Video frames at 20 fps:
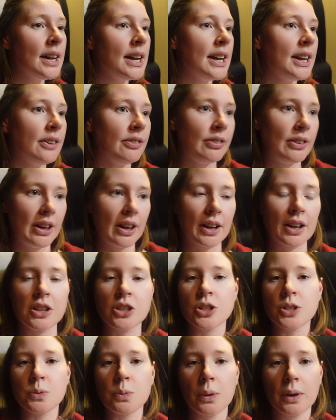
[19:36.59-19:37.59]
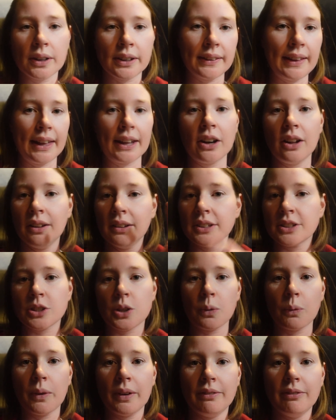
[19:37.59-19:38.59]
If not, I'll just work that all
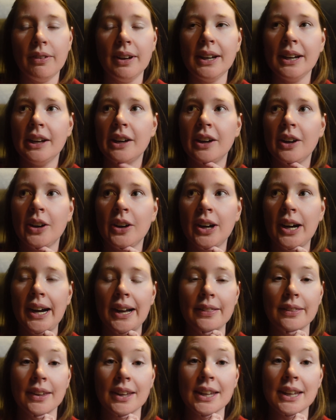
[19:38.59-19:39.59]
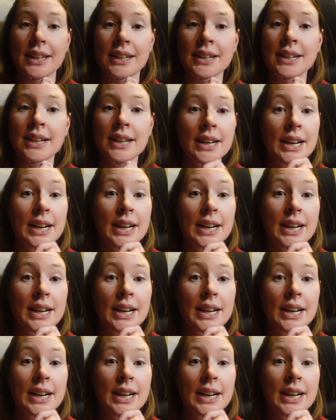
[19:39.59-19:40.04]
into one video, and then